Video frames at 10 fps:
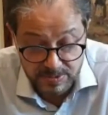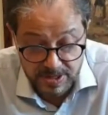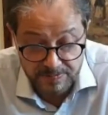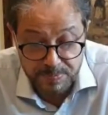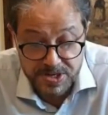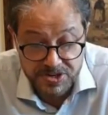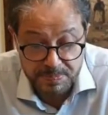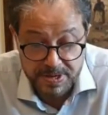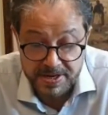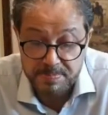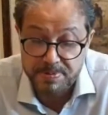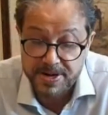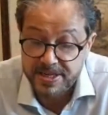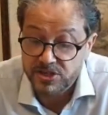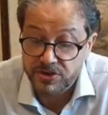give BJP any
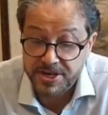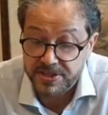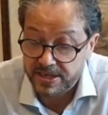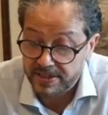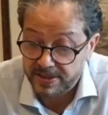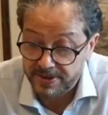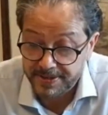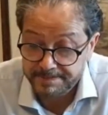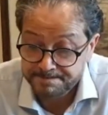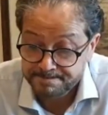brains or anything like that, right?